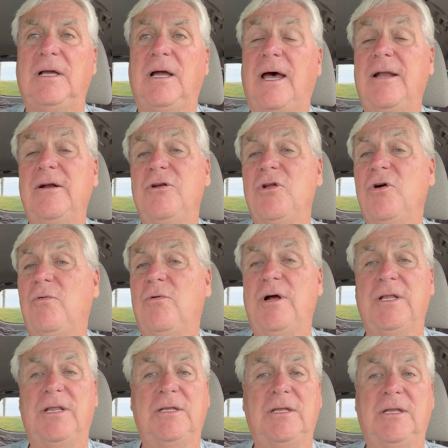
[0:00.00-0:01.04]
I don't know
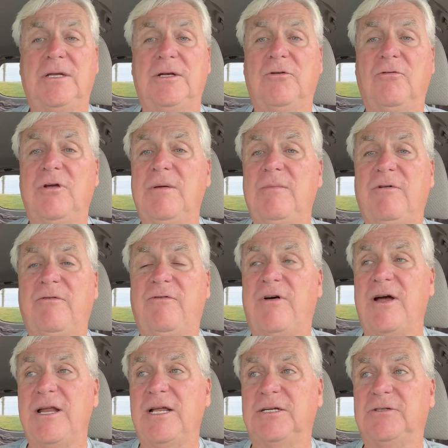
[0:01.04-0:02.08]
what the dream of
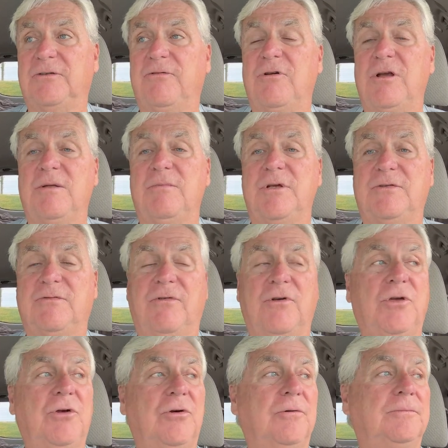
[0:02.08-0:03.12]
financial freedom is for
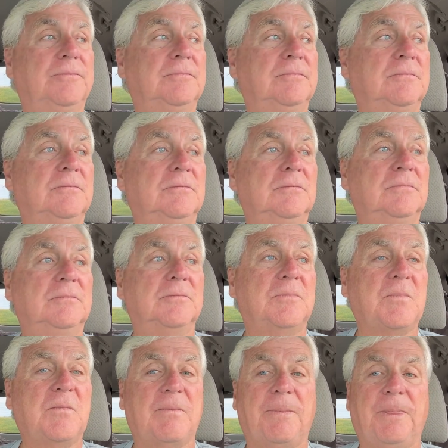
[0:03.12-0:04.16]
you,
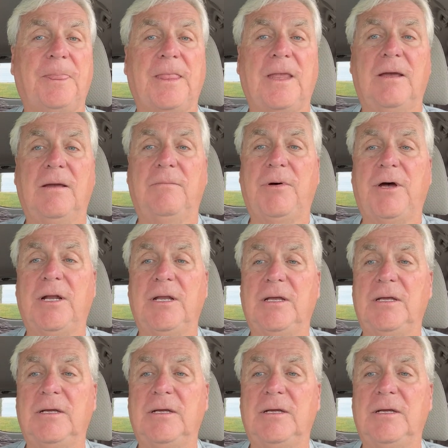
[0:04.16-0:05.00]
but